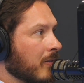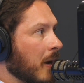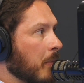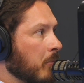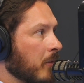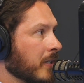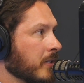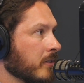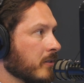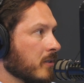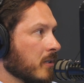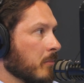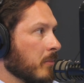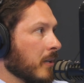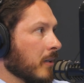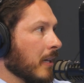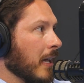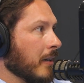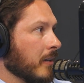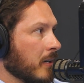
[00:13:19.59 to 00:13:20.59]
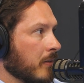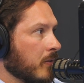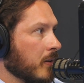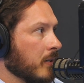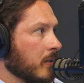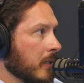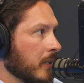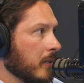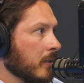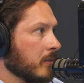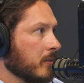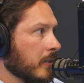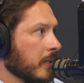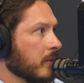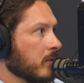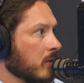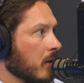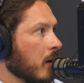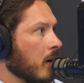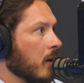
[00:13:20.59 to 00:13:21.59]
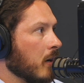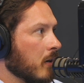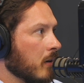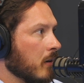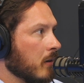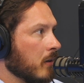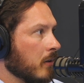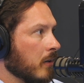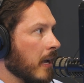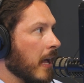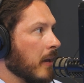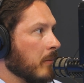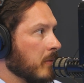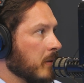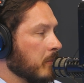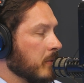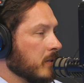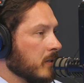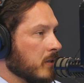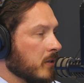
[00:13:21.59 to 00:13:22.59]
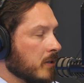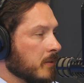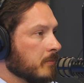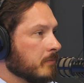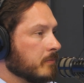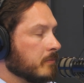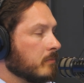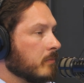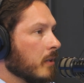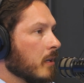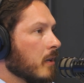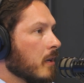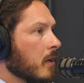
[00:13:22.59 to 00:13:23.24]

of operations is going to be a lot different than a CSR or admin position. Probably.